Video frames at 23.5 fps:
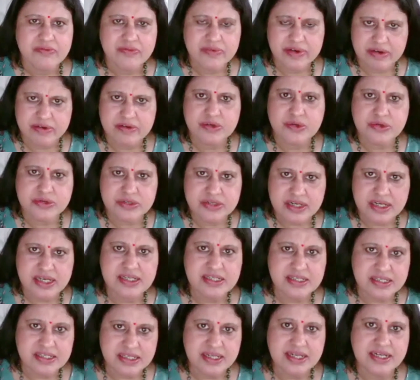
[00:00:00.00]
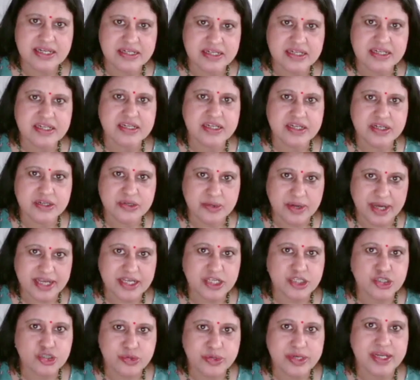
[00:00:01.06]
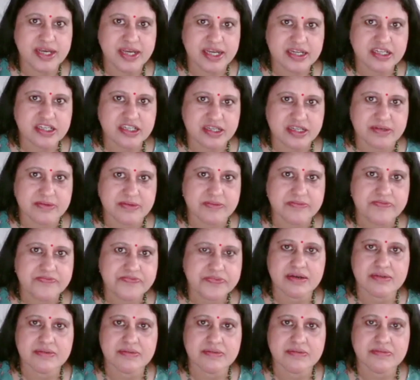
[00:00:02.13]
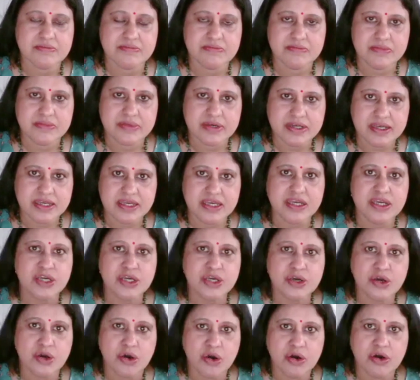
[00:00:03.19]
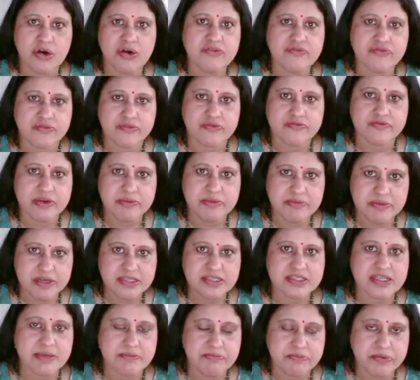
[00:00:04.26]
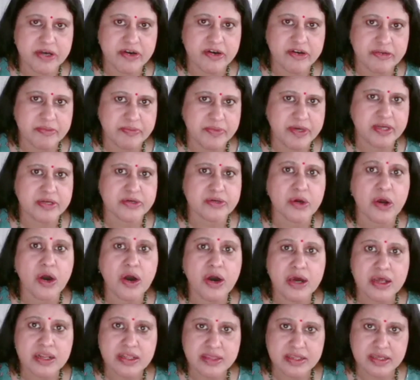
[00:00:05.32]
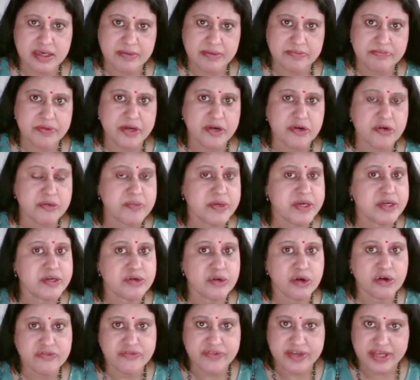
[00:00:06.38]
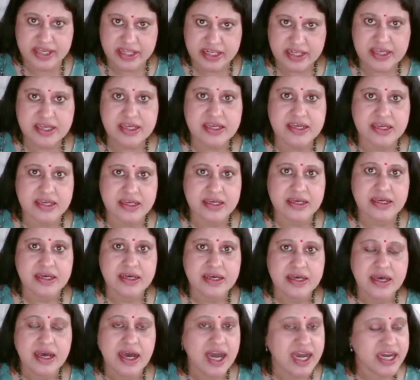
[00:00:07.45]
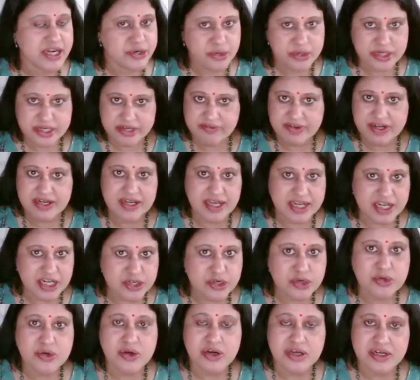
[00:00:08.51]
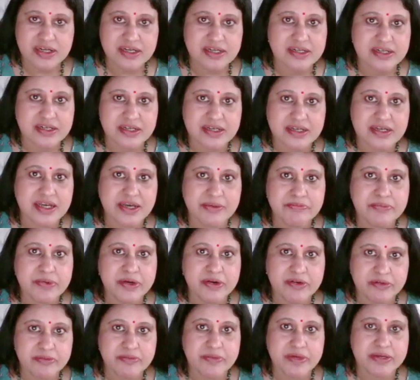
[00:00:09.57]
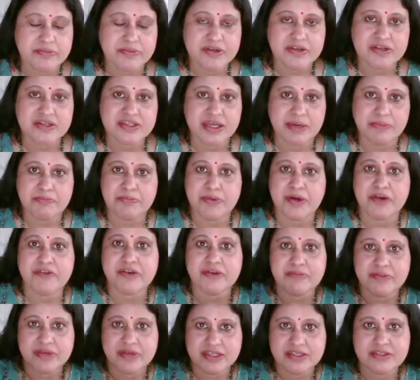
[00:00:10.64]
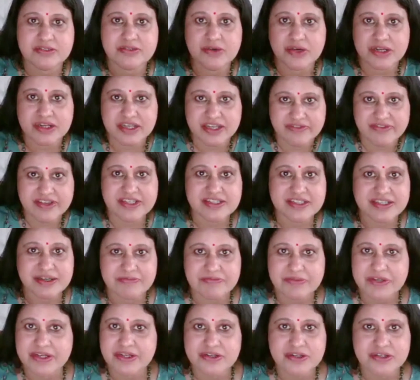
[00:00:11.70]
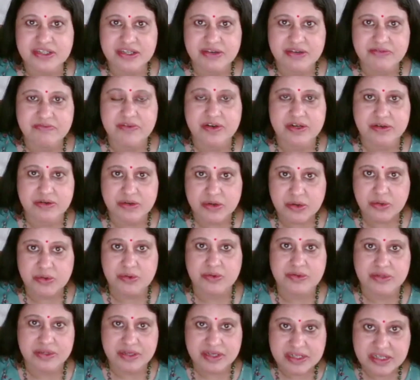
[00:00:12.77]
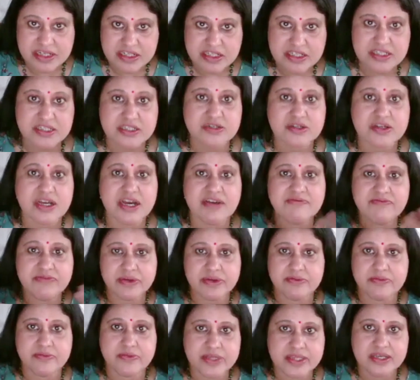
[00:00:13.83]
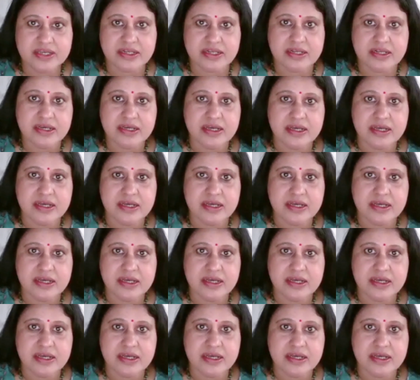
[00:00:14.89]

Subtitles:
You translate it into actual action. The key of women's empowerment, or the empowerment of any, I don't even like to call it empowerment, because empower means you are giving something to someone. No, it is to come from within,